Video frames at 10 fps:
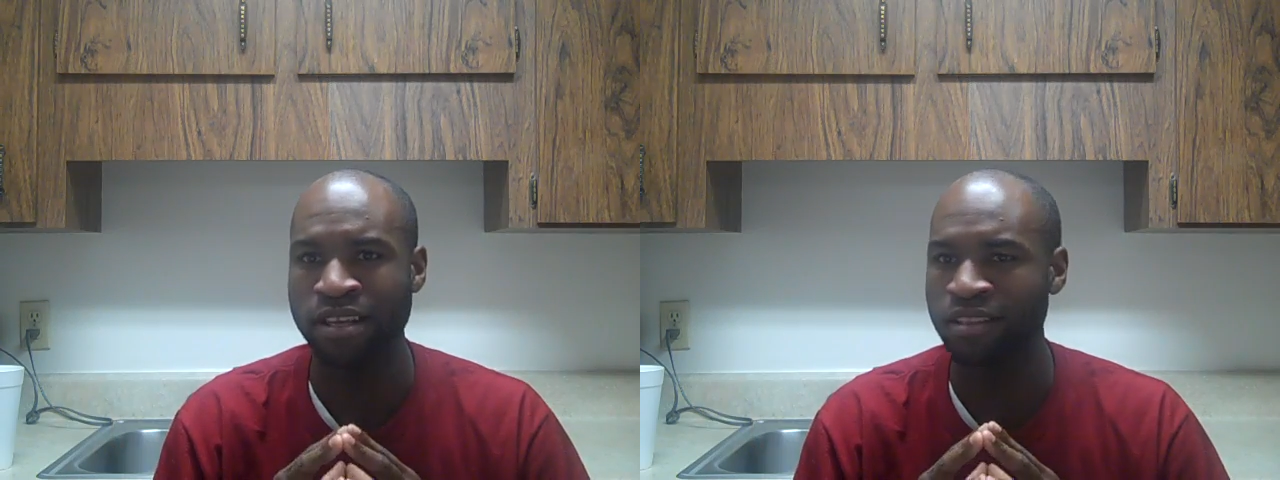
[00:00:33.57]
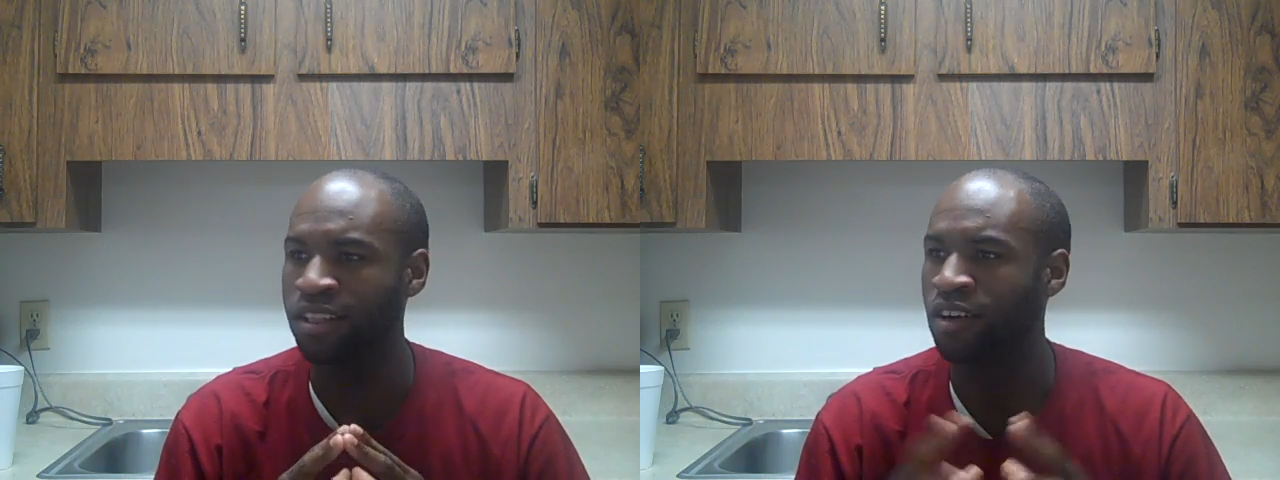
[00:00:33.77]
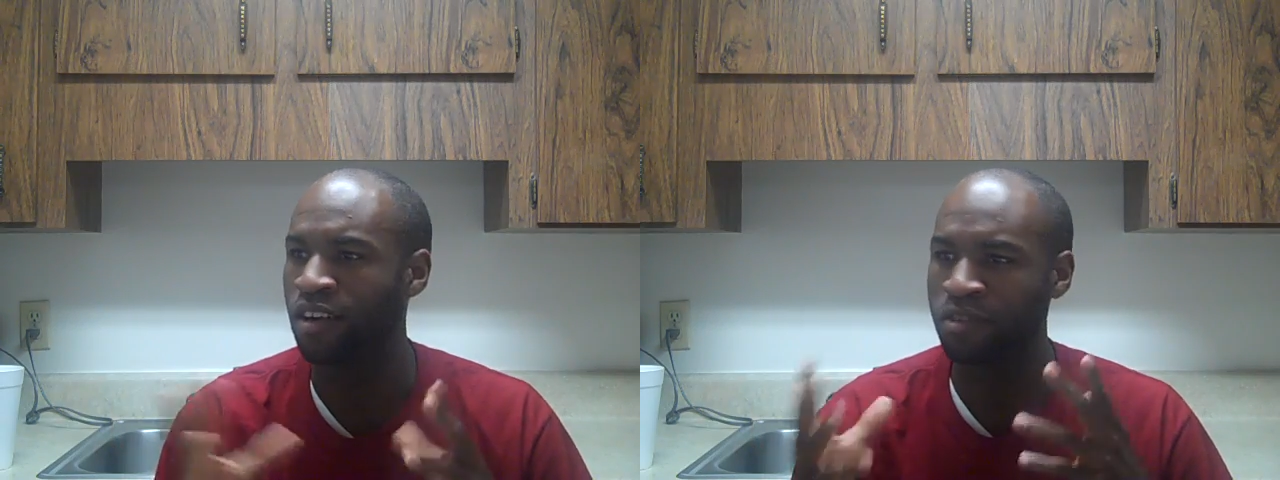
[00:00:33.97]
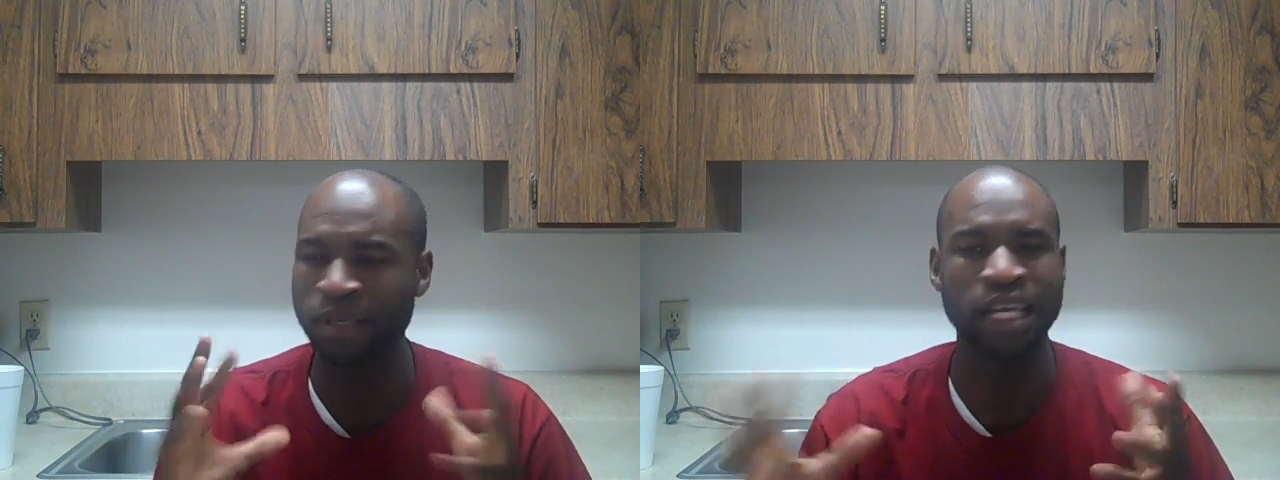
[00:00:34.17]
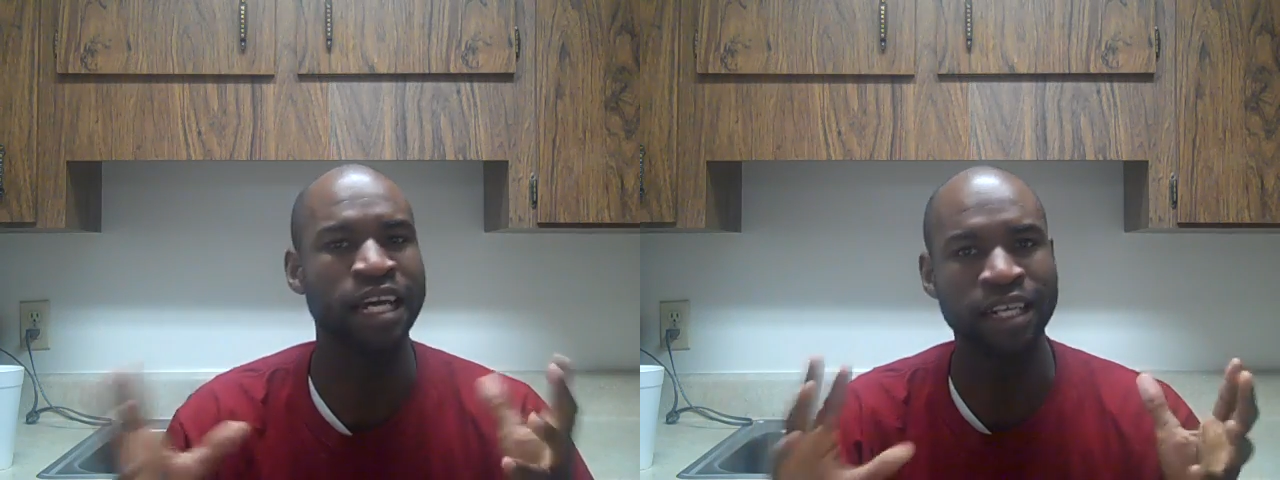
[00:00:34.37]
Basically all the
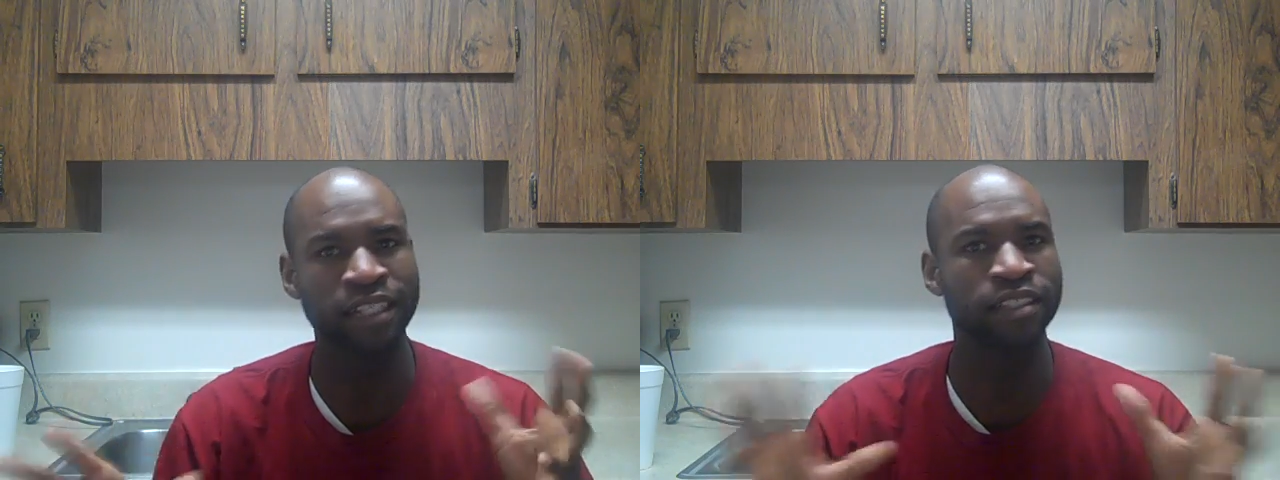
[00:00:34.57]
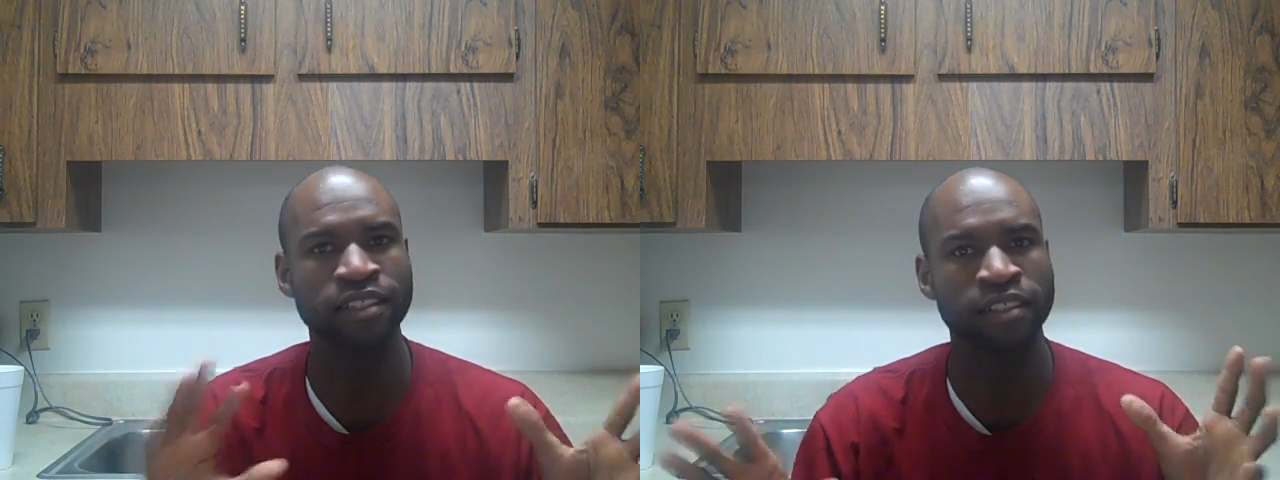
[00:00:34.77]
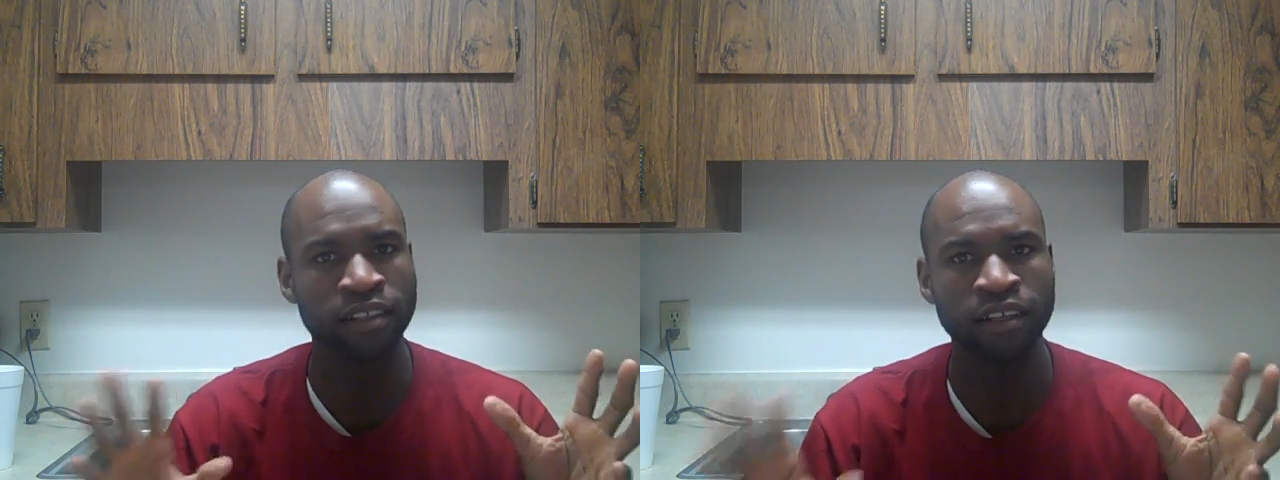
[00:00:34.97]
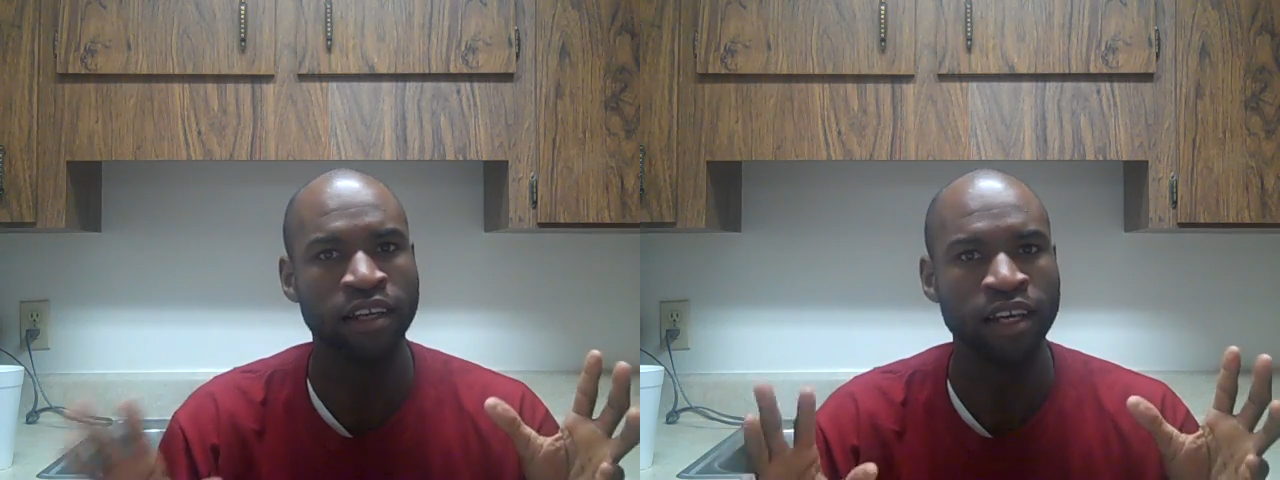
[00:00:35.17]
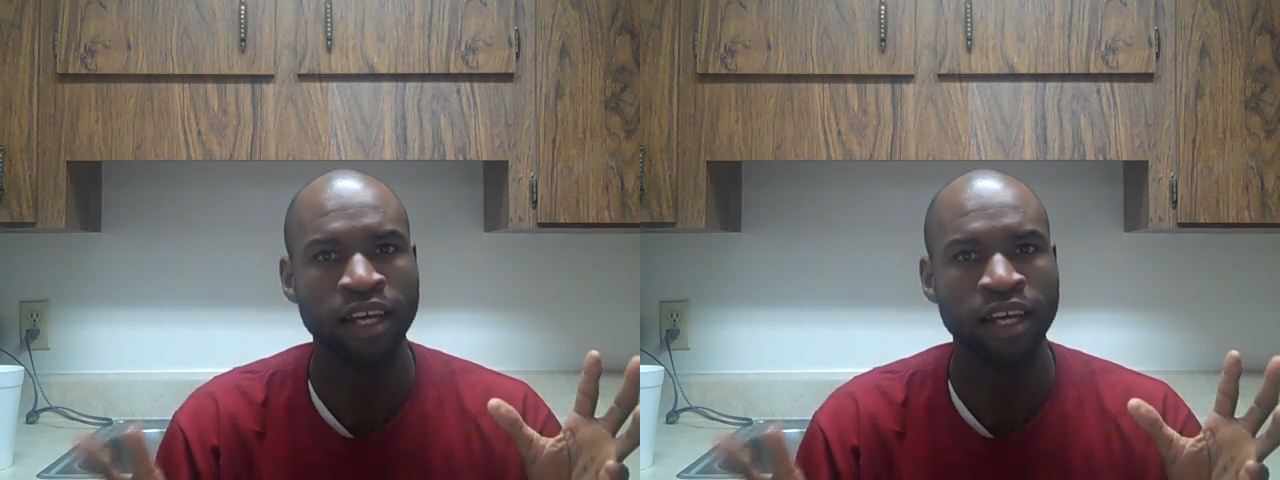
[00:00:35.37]
mechanics,